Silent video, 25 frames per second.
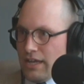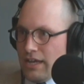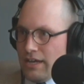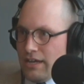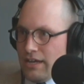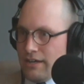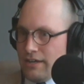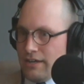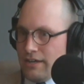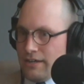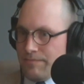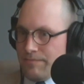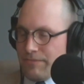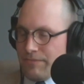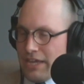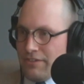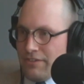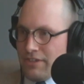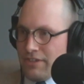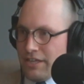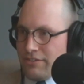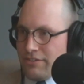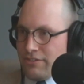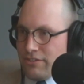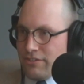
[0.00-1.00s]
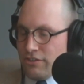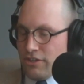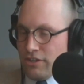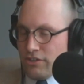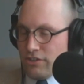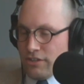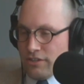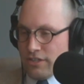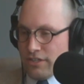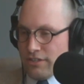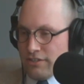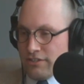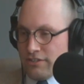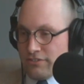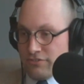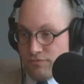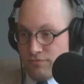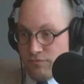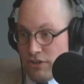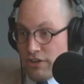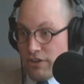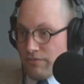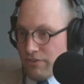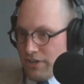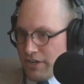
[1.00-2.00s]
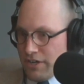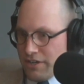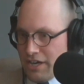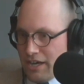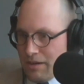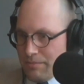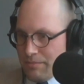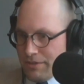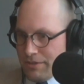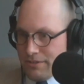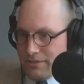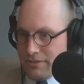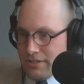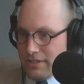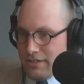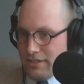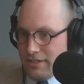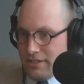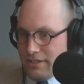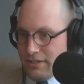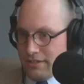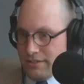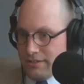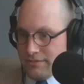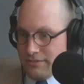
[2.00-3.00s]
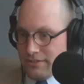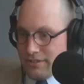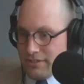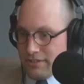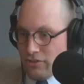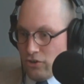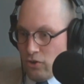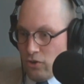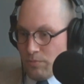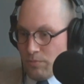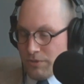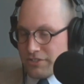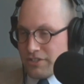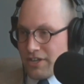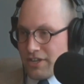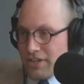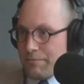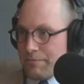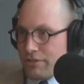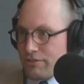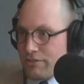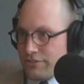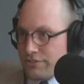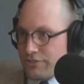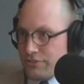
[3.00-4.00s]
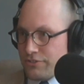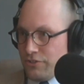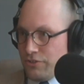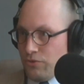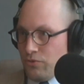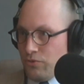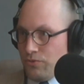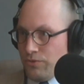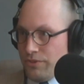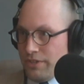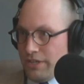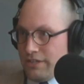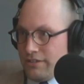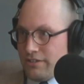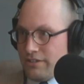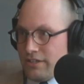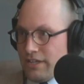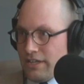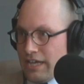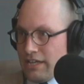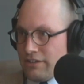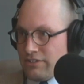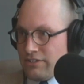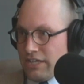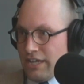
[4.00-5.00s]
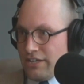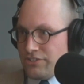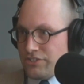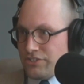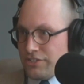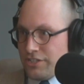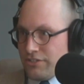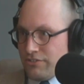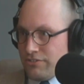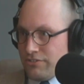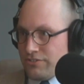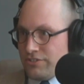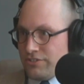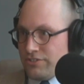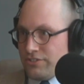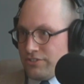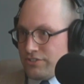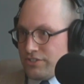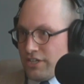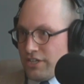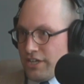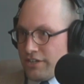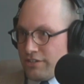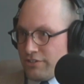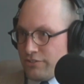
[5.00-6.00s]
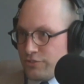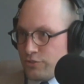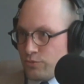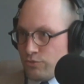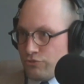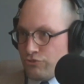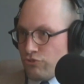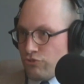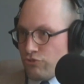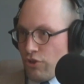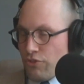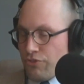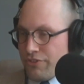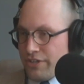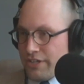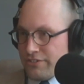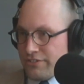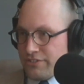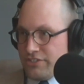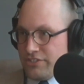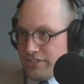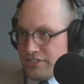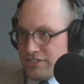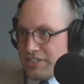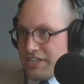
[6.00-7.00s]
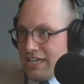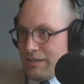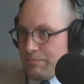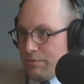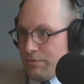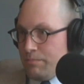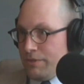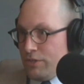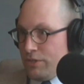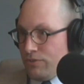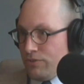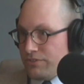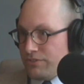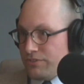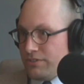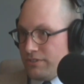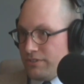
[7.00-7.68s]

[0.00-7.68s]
And then it's very, very common, almost comically so, that engineers and designers will draw things that just can't be built.